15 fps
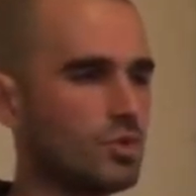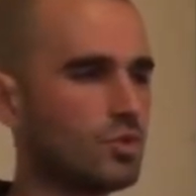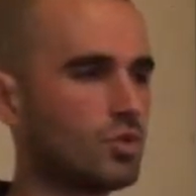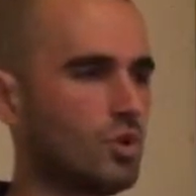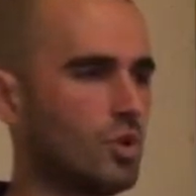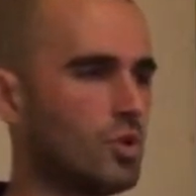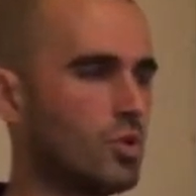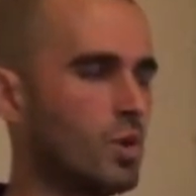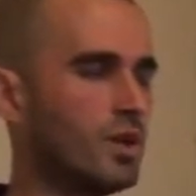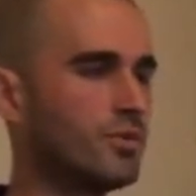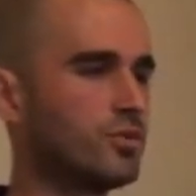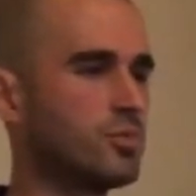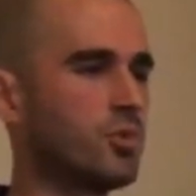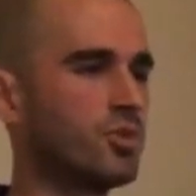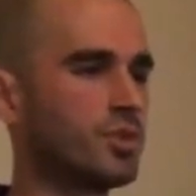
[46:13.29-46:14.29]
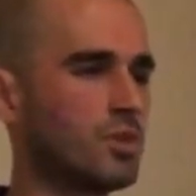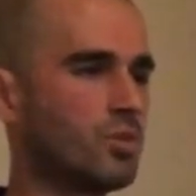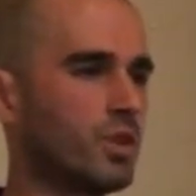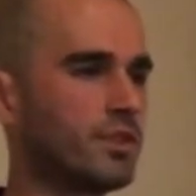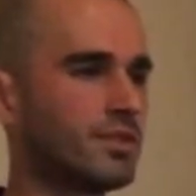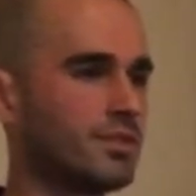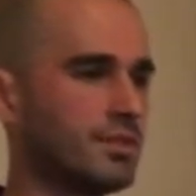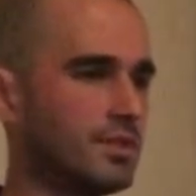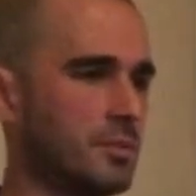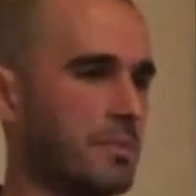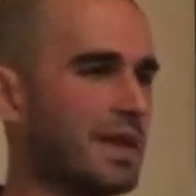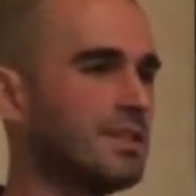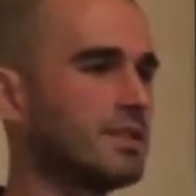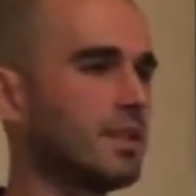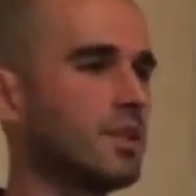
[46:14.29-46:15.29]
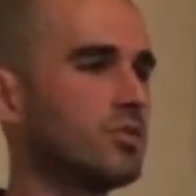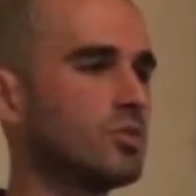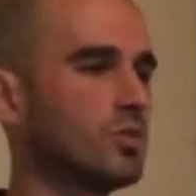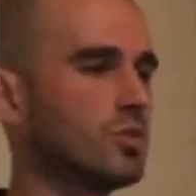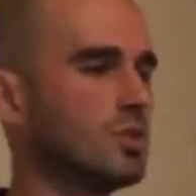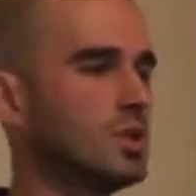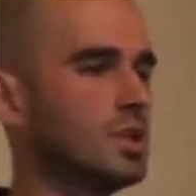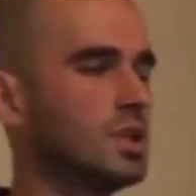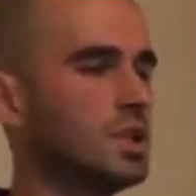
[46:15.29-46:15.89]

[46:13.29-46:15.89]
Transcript: So when Fumonsan was the main tenzo,